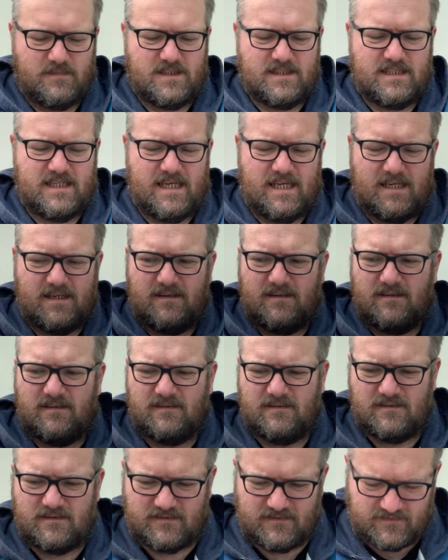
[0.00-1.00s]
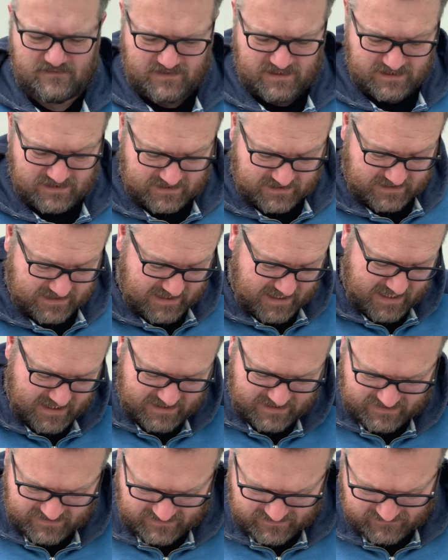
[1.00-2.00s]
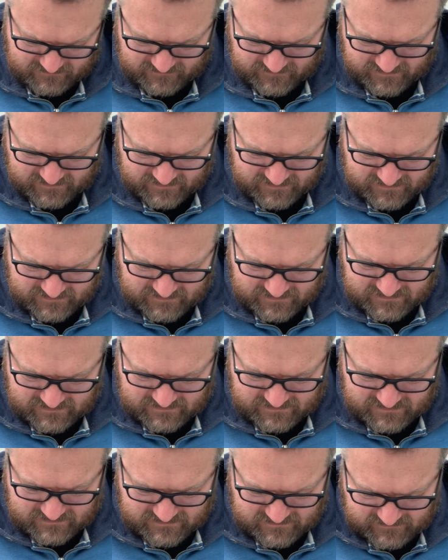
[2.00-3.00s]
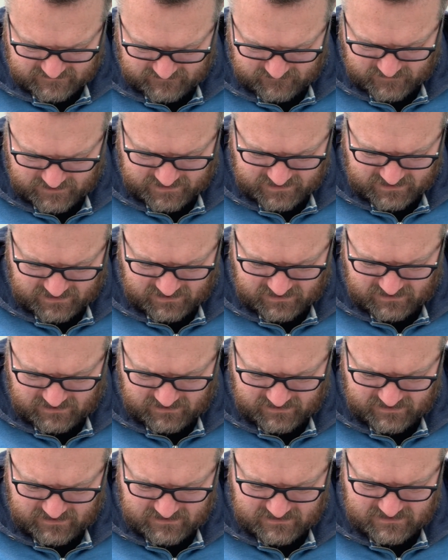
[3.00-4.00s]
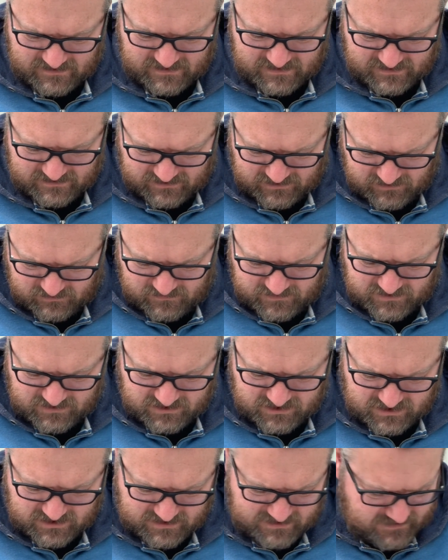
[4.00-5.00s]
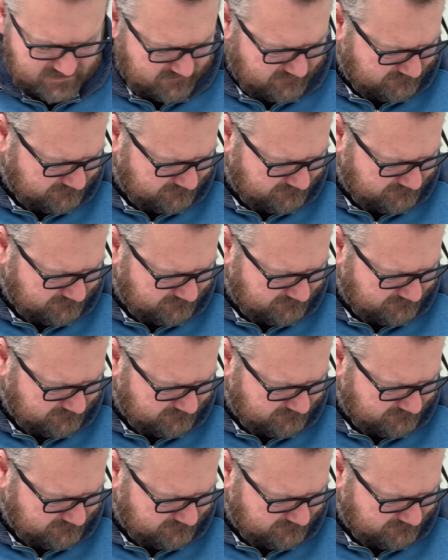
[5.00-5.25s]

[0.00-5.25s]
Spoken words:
10. I think again though, we are a youth shirt.